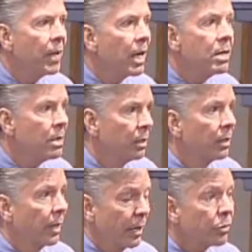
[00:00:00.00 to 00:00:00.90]
men,
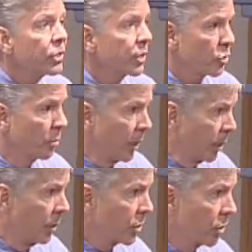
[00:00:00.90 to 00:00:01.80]
heterosexual men
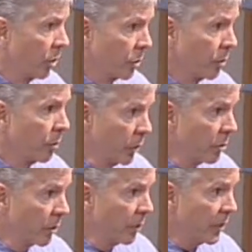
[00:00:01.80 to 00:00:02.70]
in this culture. Would
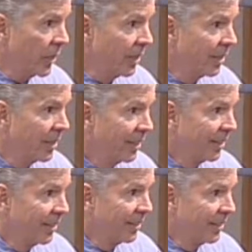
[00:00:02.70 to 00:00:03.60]
you agree with that?
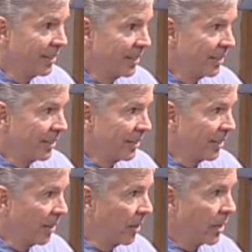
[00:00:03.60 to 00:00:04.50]

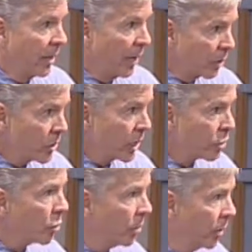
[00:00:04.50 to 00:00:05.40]

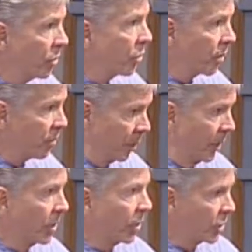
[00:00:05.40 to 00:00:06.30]
Heterosexual men who are
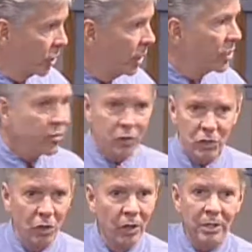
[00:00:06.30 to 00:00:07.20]
effeminate are teased for as
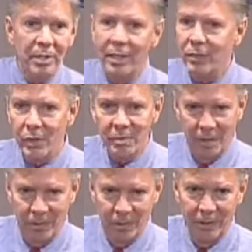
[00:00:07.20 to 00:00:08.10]
long as they can
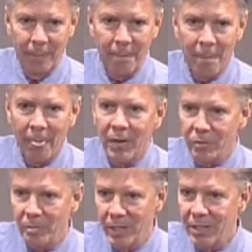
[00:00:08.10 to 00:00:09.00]
remember
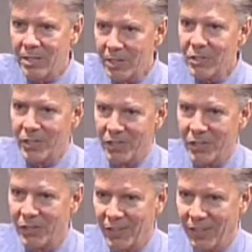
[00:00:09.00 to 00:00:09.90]
for being sissies,
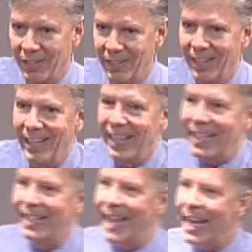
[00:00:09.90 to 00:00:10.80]
aren't they?
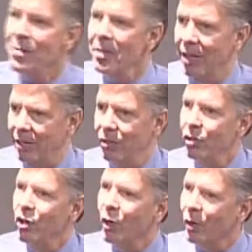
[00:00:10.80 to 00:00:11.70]
Gay men
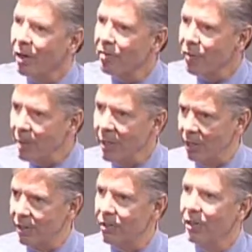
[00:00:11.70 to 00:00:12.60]
who are
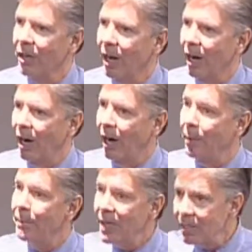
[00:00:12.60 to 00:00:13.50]
effeminate are
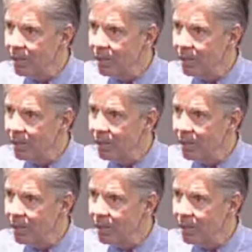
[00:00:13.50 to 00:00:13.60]
beaten